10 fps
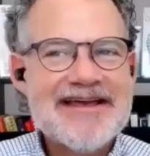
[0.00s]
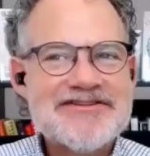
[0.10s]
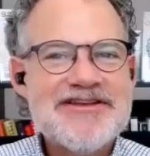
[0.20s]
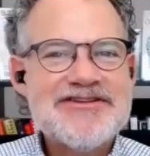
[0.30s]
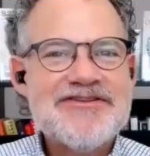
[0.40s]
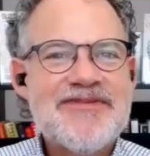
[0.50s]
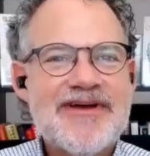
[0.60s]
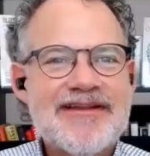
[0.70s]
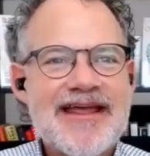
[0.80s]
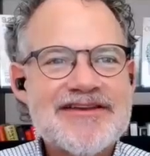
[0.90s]
She
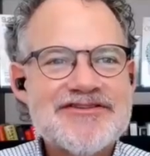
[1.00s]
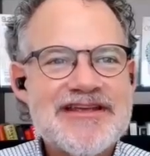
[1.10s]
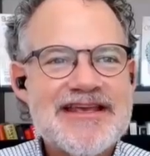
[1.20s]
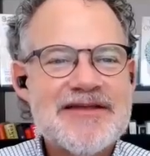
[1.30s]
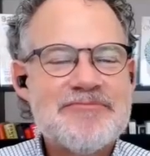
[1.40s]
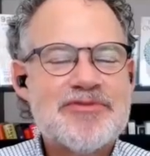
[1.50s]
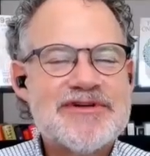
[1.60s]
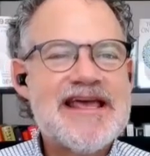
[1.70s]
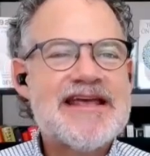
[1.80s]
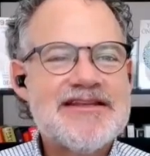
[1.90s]
felt like she had
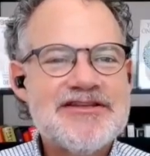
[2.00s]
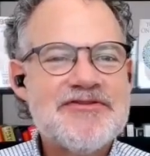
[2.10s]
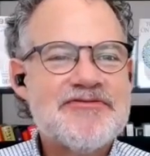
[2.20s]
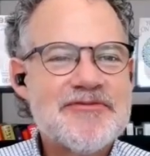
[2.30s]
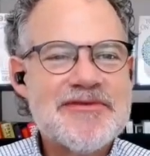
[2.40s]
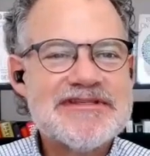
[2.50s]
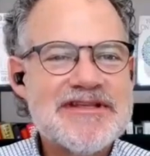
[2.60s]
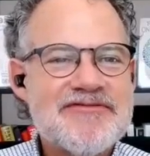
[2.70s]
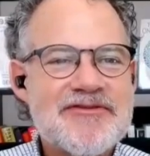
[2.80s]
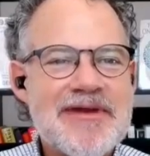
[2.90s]
protected you from this
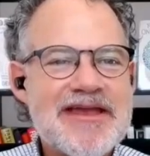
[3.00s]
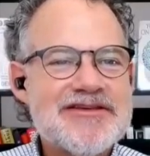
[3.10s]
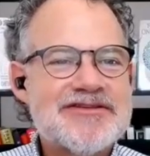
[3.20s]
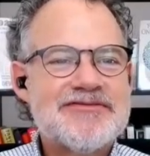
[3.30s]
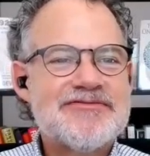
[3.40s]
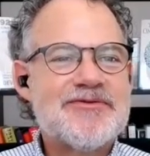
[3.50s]
information